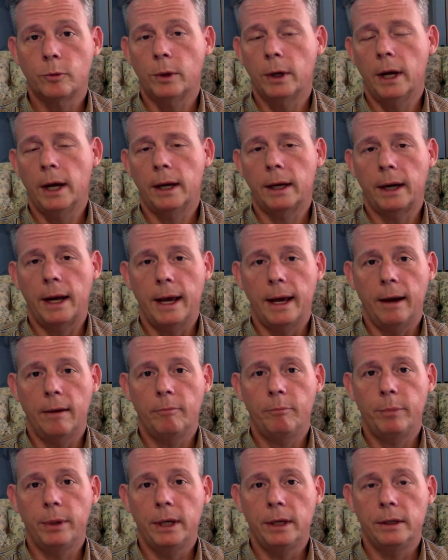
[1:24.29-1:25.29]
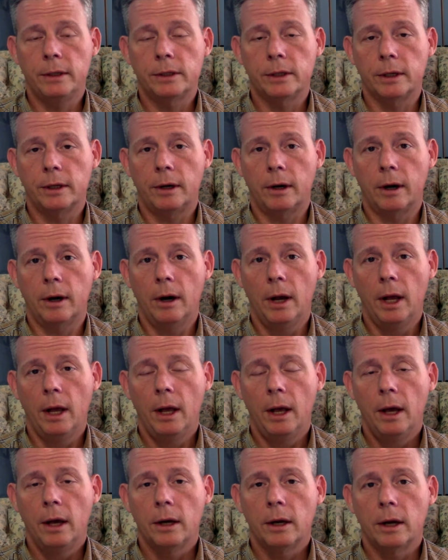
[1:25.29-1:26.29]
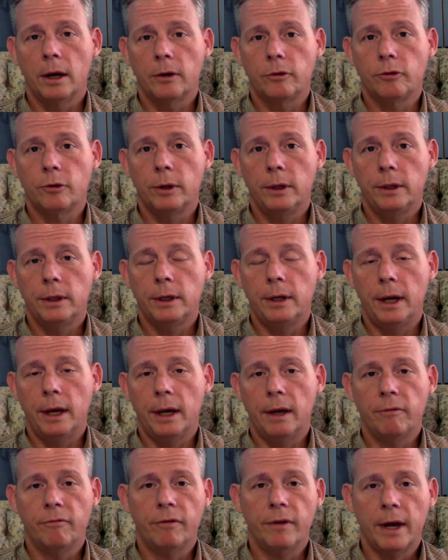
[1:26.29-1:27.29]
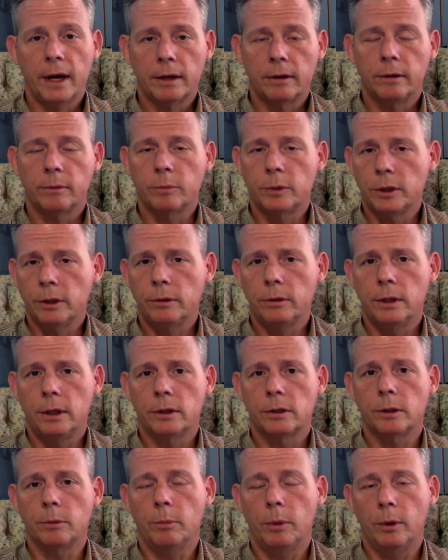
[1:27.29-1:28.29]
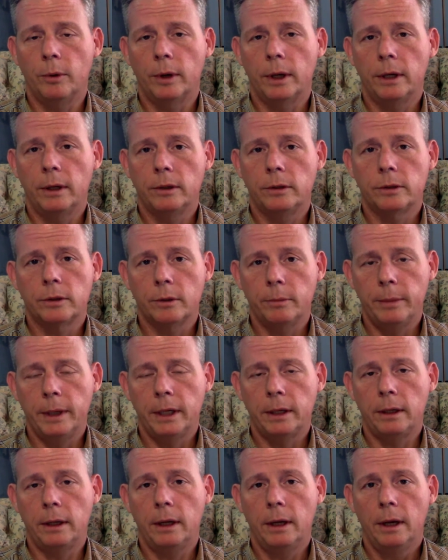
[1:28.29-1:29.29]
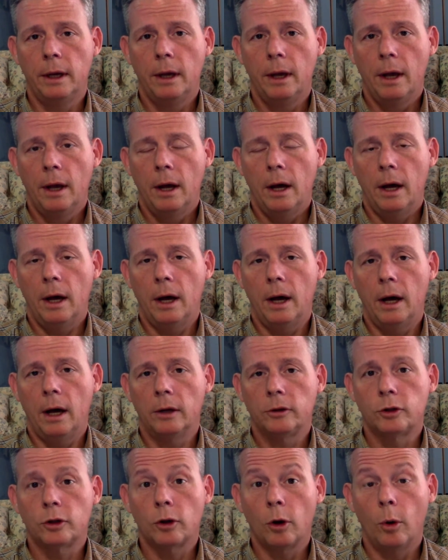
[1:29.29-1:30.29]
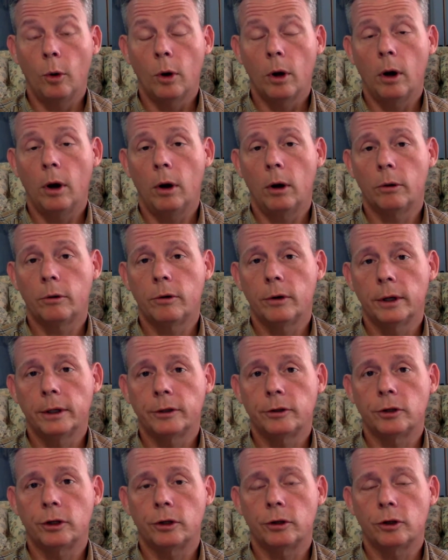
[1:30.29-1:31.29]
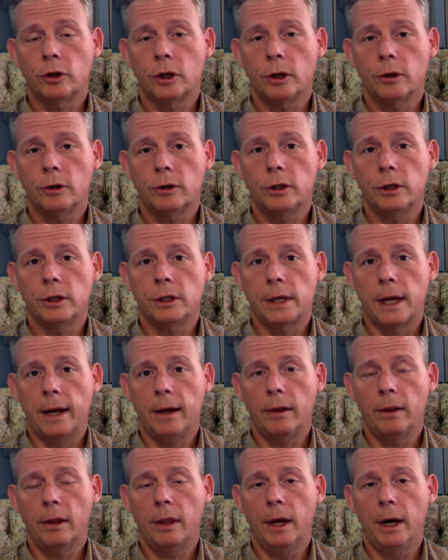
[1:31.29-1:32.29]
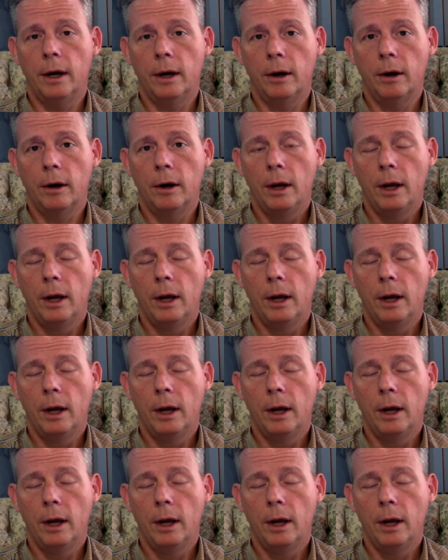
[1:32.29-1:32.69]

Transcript: We're not going to have peace in our country today. In fact, I'm so disappointed. So many so-called Christian churches out there